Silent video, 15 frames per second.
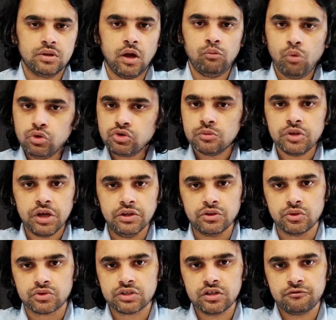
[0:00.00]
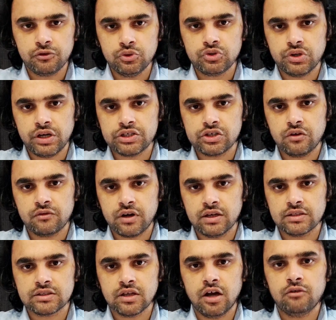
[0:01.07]
Now, most of the Hindus in the future nation of
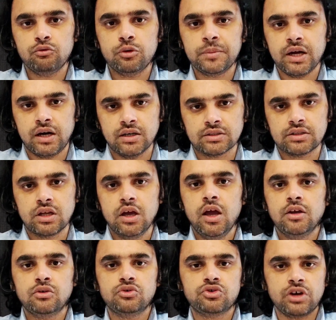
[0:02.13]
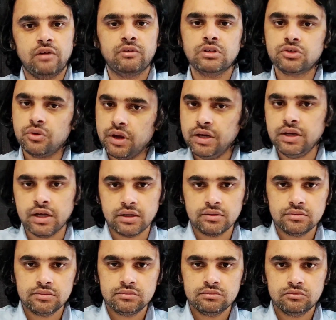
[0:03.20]
Khalistan would be asked to travel to India
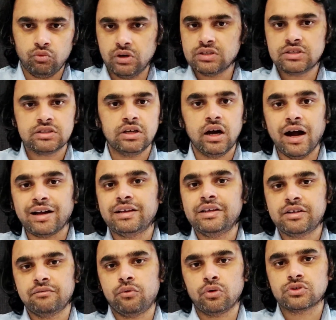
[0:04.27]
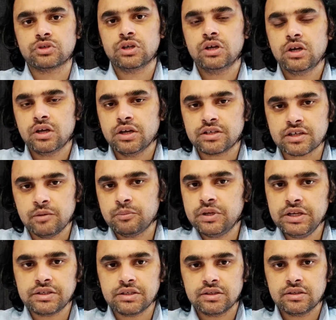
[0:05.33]
once the ugly divorce is
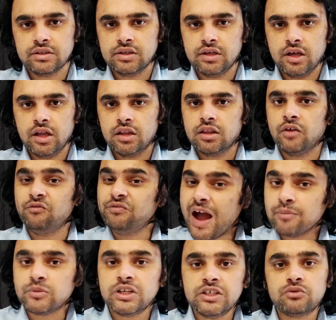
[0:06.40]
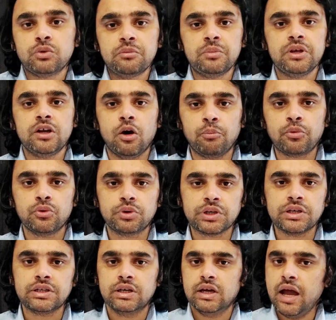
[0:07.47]
complete. The families would be
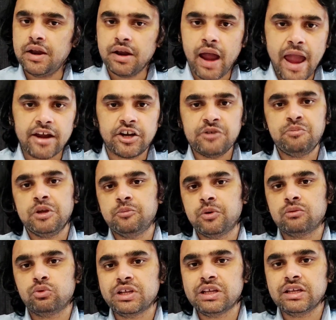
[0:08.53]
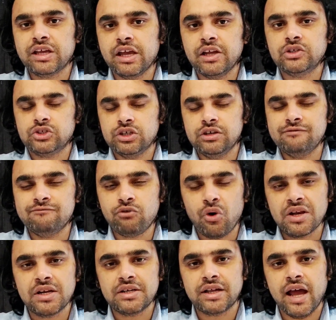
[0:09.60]
uprooted and angry people would engage in
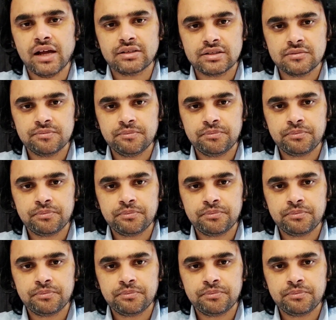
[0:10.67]
violent acts.